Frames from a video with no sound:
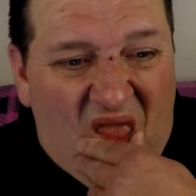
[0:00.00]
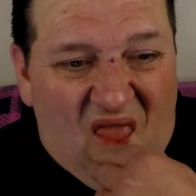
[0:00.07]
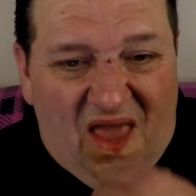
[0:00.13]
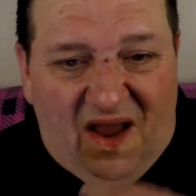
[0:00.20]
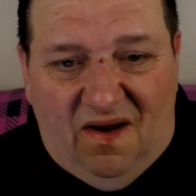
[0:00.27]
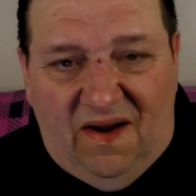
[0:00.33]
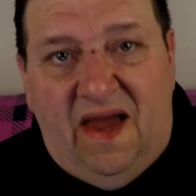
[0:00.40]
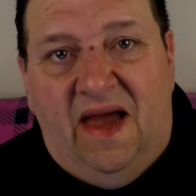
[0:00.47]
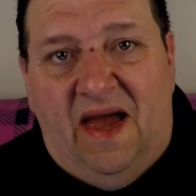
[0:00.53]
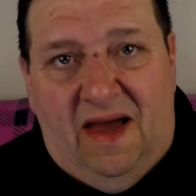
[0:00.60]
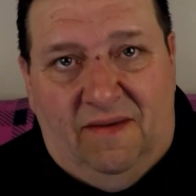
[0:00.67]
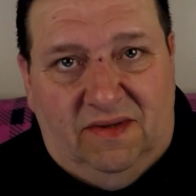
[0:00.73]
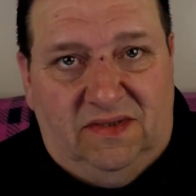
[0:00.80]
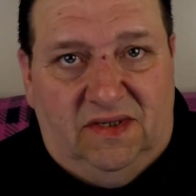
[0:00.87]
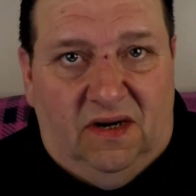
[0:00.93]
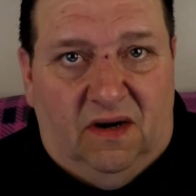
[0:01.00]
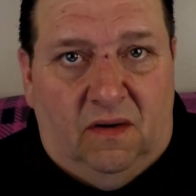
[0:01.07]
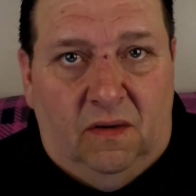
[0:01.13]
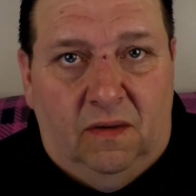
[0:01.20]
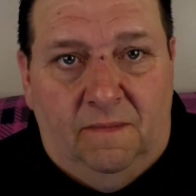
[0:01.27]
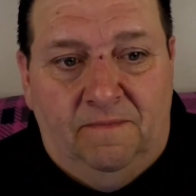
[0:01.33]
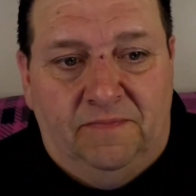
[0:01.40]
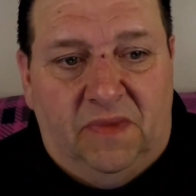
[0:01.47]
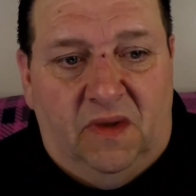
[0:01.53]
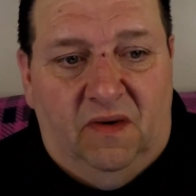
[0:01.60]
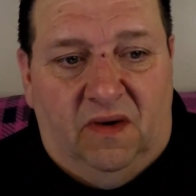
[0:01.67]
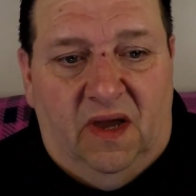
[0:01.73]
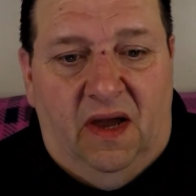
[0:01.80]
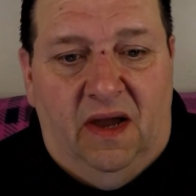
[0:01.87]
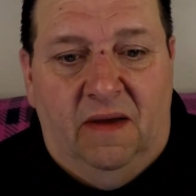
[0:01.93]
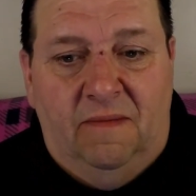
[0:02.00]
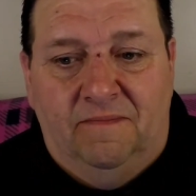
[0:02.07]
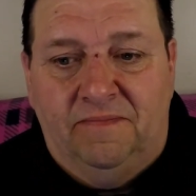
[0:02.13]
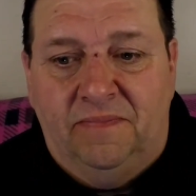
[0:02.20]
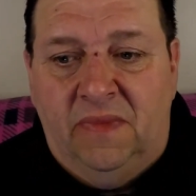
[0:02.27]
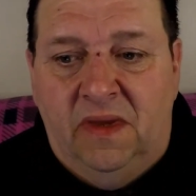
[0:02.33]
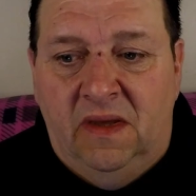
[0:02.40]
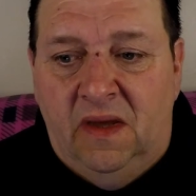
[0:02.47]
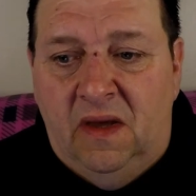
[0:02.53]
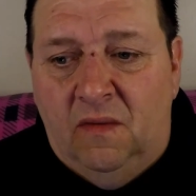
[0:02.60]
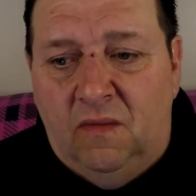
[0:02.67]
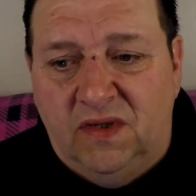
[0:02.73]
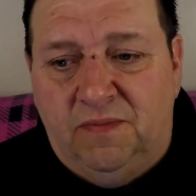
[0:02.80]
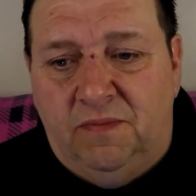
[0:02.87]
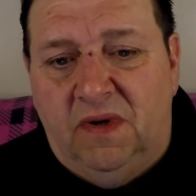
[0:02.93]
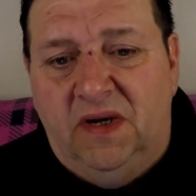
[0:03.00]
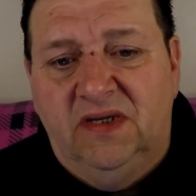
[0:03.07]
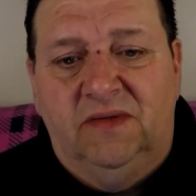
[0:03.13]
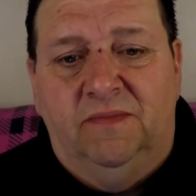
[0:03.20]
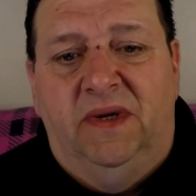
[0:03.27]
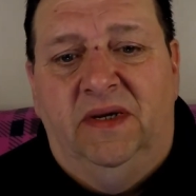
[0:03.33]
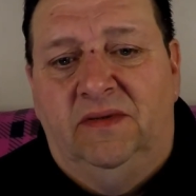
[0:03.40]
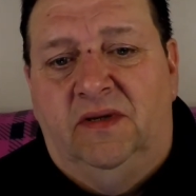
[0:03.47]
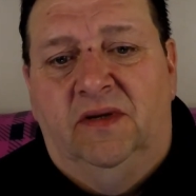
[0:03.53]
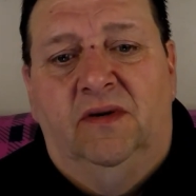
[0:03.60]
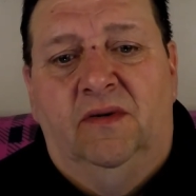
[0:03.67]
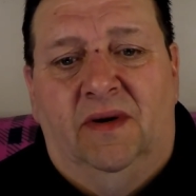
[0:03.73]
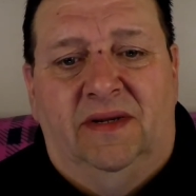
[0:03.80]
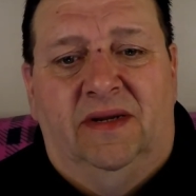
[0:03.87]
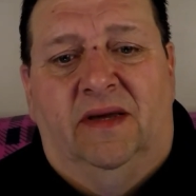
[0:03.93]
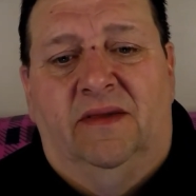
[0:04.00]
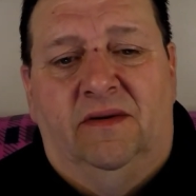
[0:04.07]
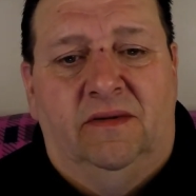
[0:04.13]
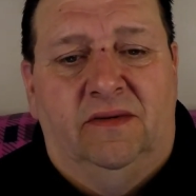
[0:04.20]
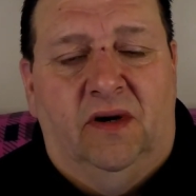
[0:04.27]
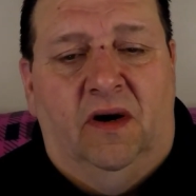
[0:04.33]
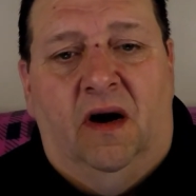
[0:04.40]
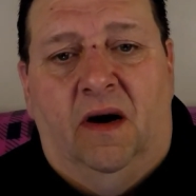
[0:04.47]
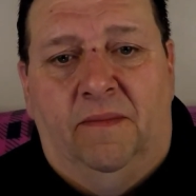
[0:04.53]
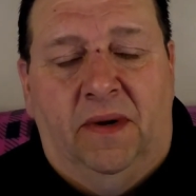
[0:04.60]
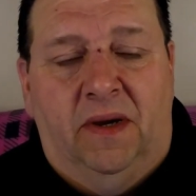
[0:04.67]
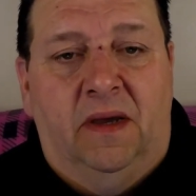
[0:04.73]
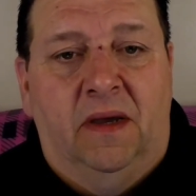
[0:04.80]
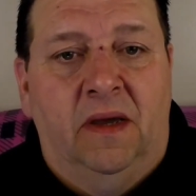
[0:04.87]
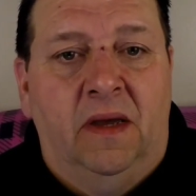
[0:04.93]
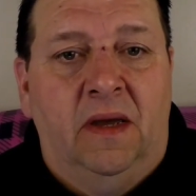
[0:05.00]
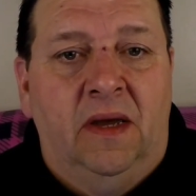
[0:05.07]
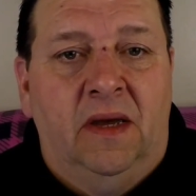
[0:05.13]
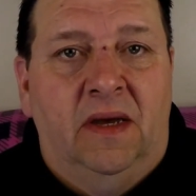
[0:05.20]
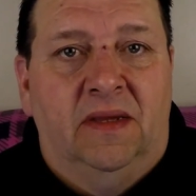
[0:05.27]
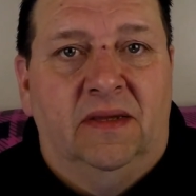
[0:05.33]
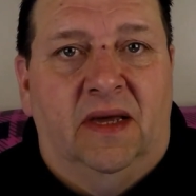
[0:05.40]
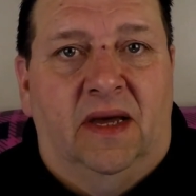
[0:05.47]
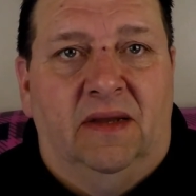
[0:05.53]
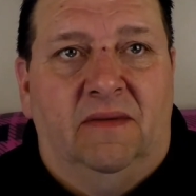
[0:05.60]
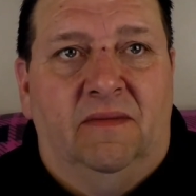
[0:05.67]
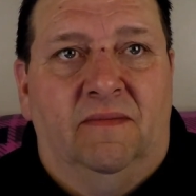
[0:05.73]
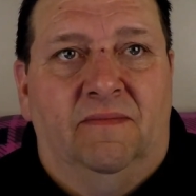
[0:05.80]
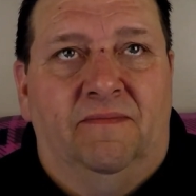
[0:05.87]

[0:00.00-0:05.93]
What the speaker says: there you have it, y'all. Okay. Which brings me to another topic that